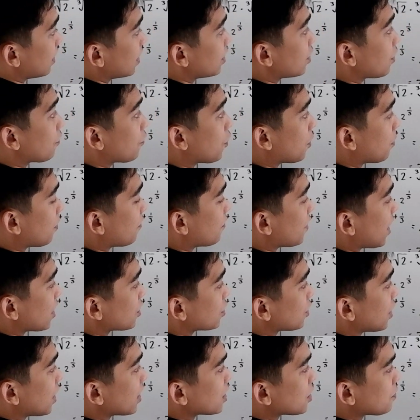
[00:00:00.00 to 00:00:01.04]
In the form of
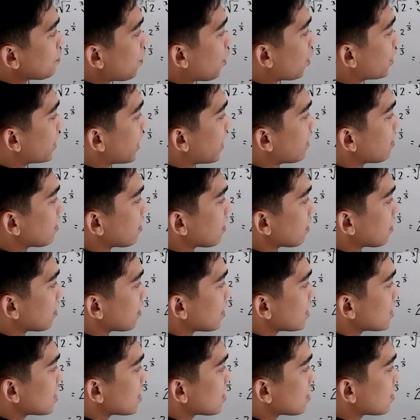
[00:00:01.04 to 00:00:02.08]
rational exponent,
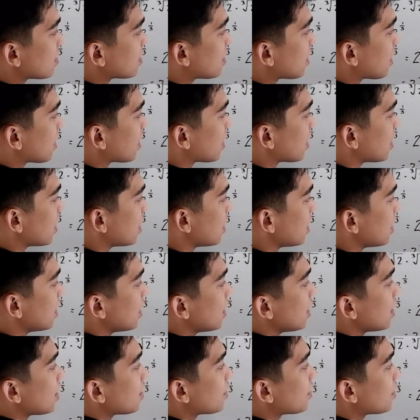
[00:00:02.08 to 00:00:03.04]
this is 3